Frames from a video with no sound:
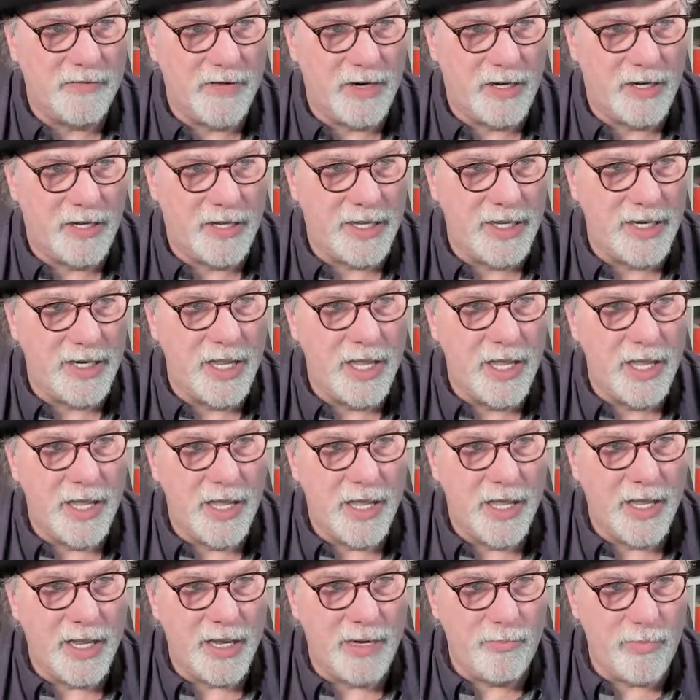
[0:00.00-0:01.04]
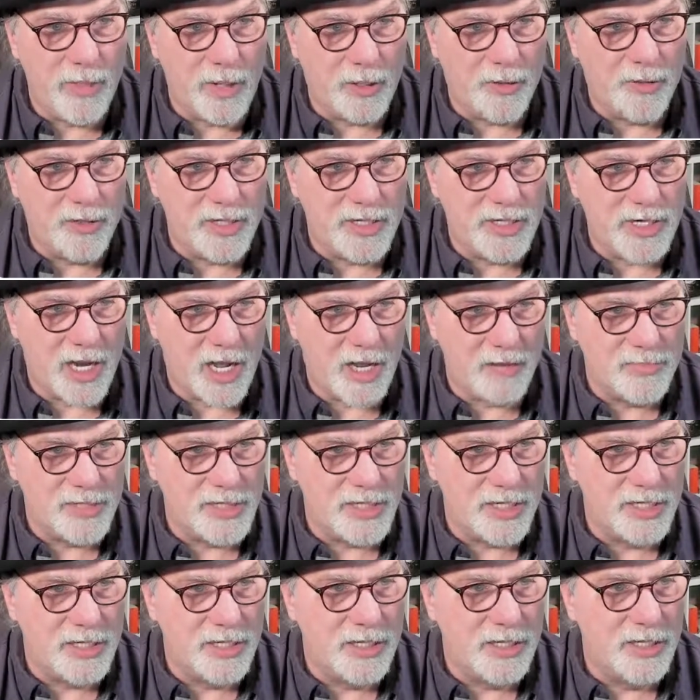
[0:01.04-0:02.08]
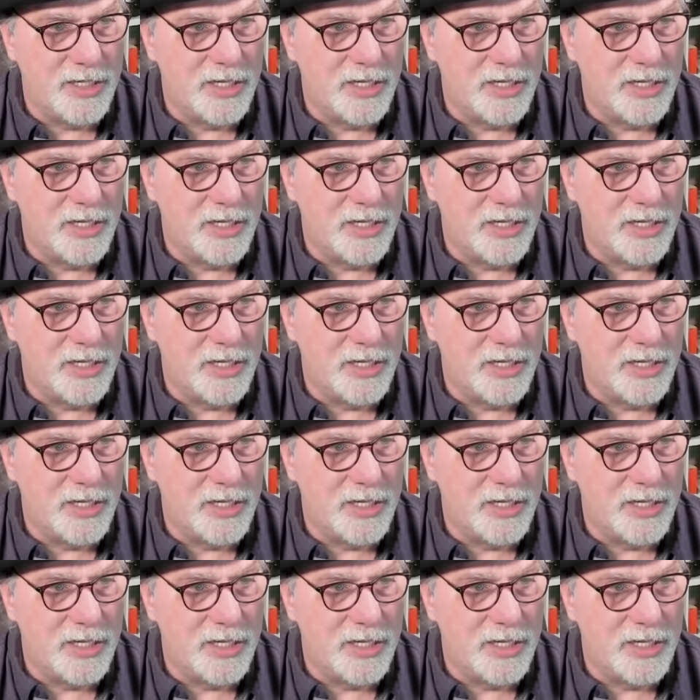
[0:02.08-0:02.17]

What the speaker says: Verling, and Mildred Thompson.